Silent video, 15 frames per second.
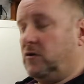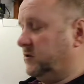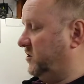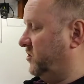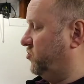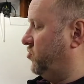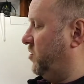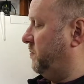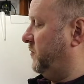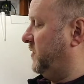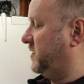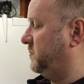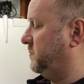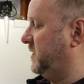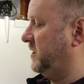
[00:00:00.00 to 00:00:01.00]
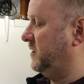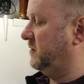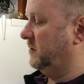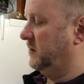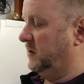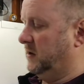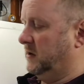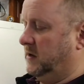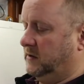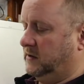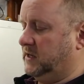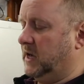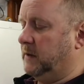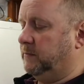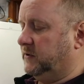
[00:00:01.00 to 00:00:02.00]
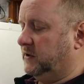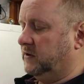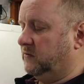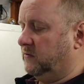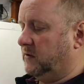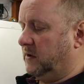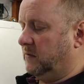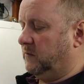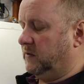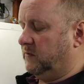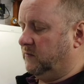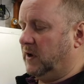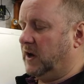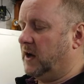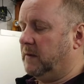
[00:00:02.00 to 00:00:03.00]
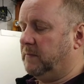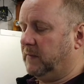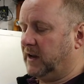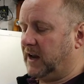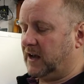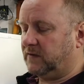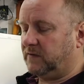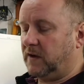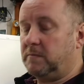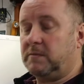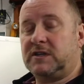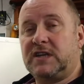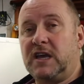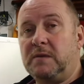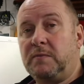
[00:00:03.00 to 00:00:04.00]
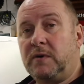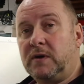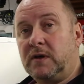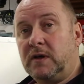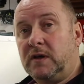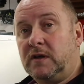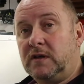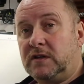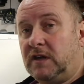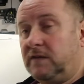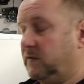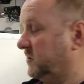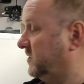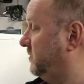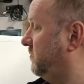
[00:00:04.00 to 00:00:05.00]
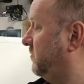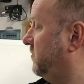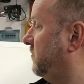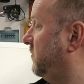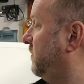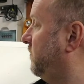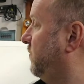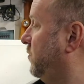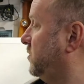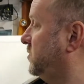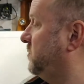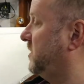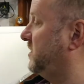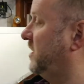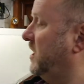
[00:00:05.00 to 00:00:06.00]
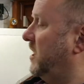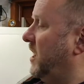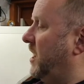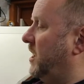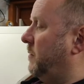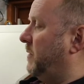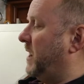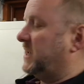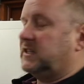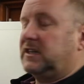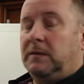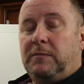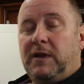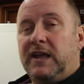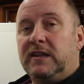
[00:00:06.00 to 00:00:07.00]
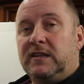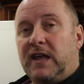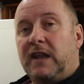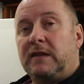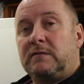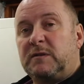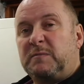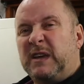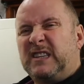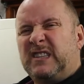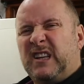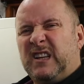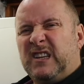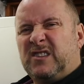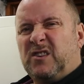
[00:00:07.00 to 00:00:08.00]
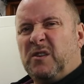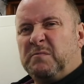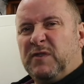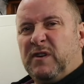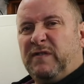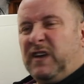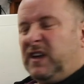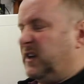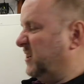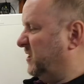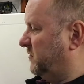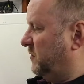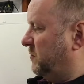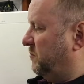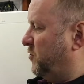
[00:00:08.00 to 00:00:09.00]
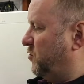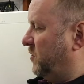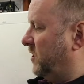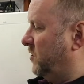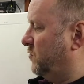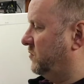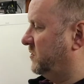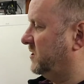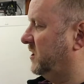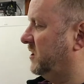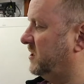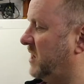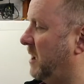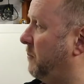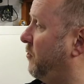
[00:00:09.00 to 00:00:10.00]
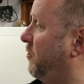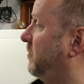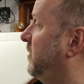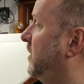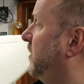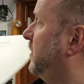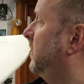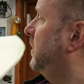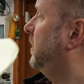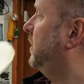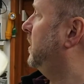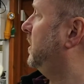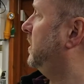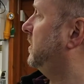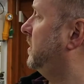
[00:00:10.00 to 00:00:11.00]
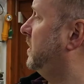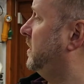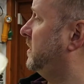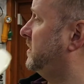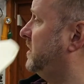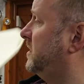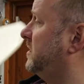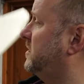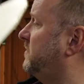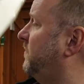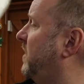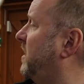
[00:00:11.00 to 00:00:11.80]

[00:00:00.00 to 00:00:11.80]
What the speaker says: strip that's been taped and with glass fiber tape to give it some reinforcement, and a plastic plate then to basically stop your fingers from poking holes in the Depron. And like I said, it is a